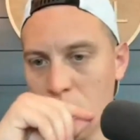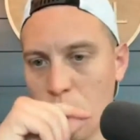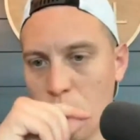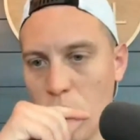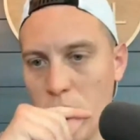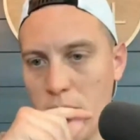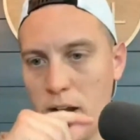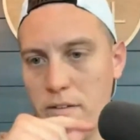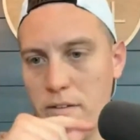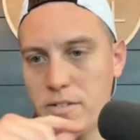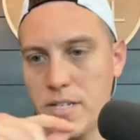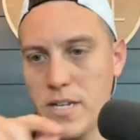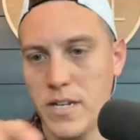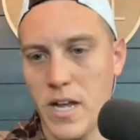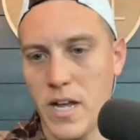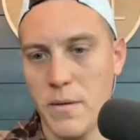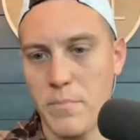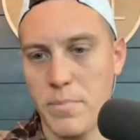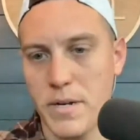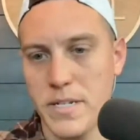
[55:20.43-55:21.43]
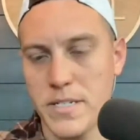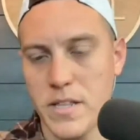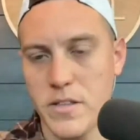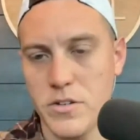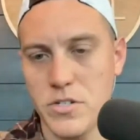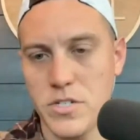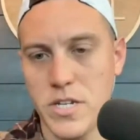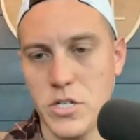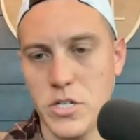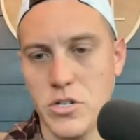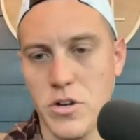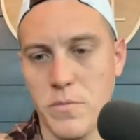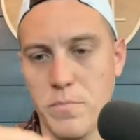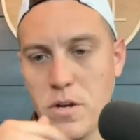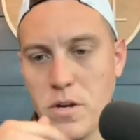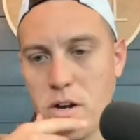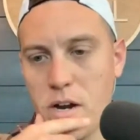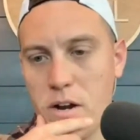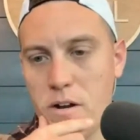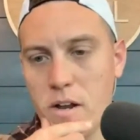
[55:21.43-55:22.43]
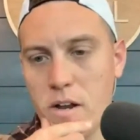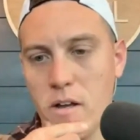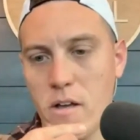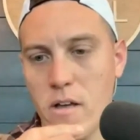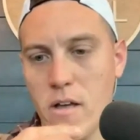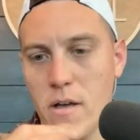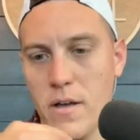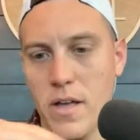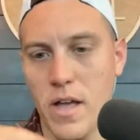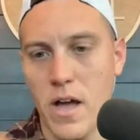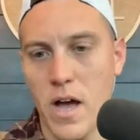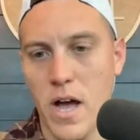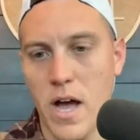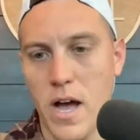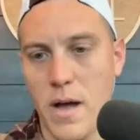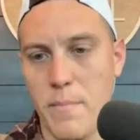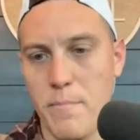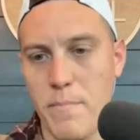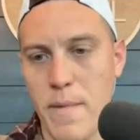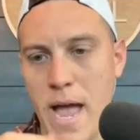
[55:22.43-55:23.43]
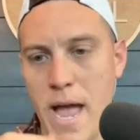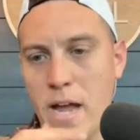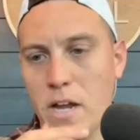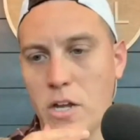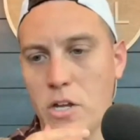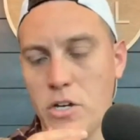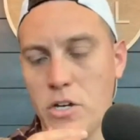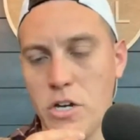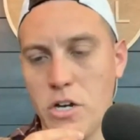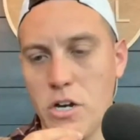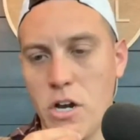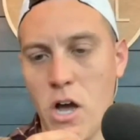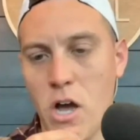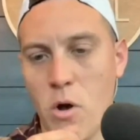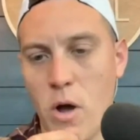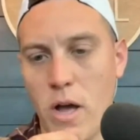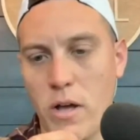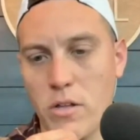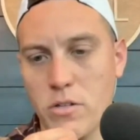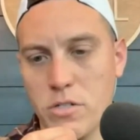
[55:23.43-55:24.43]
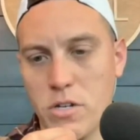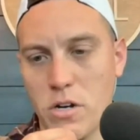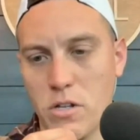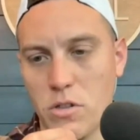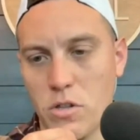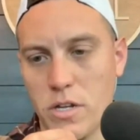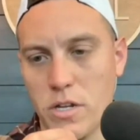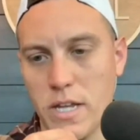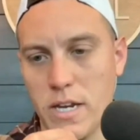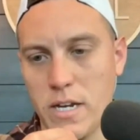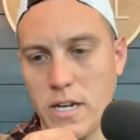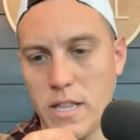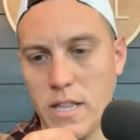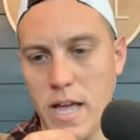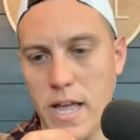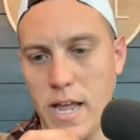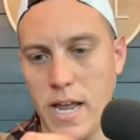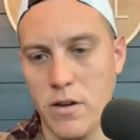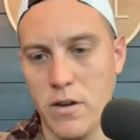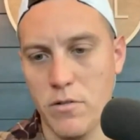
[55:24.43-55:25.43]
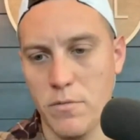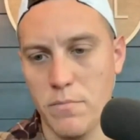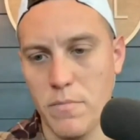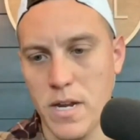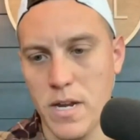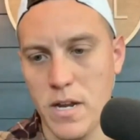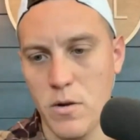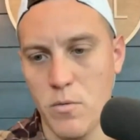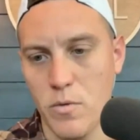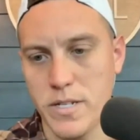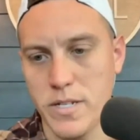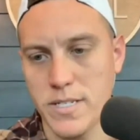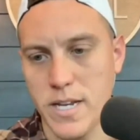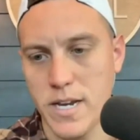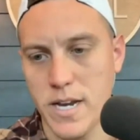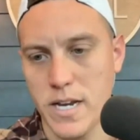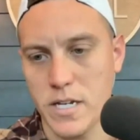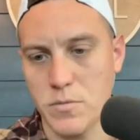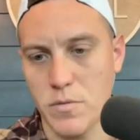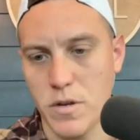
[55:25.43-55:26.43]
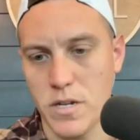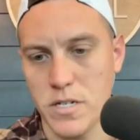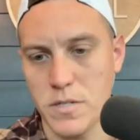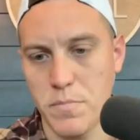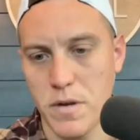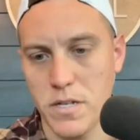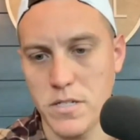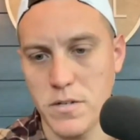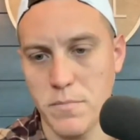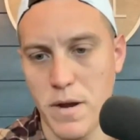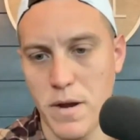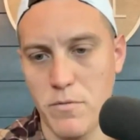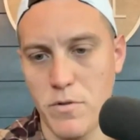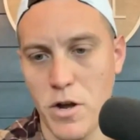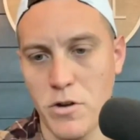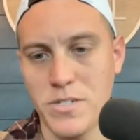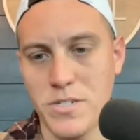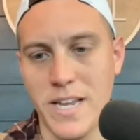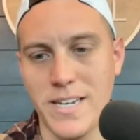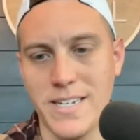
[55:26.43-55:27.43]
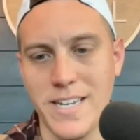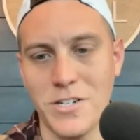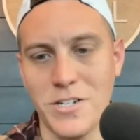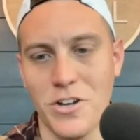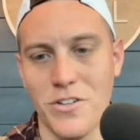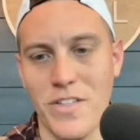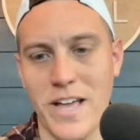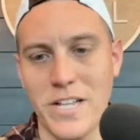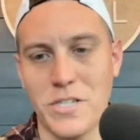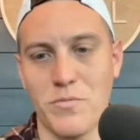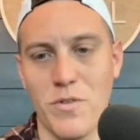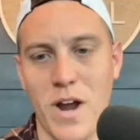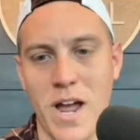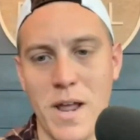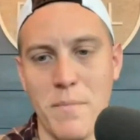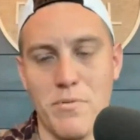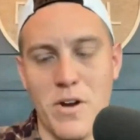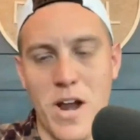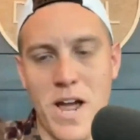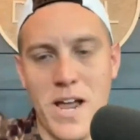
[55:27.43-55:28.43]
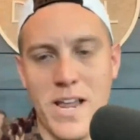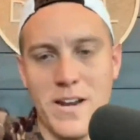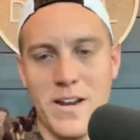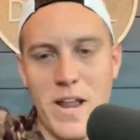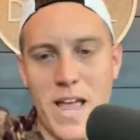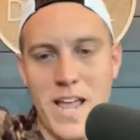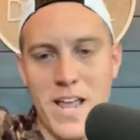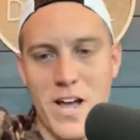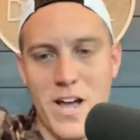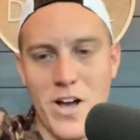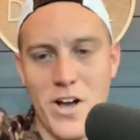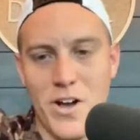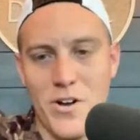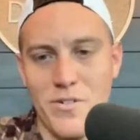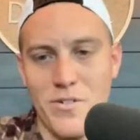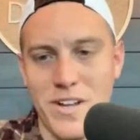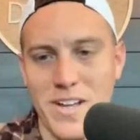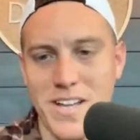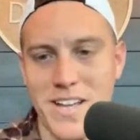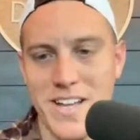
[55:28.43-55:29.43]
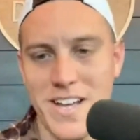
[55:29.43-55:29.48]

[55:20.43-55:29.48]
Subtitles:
1, I've seen companies in other states show up in your area. Matt, good to know. I'll start looking into that. Annual meeting Wednesday next week, sponsored by Rotate Digital. That's right, Brian. Hey-o.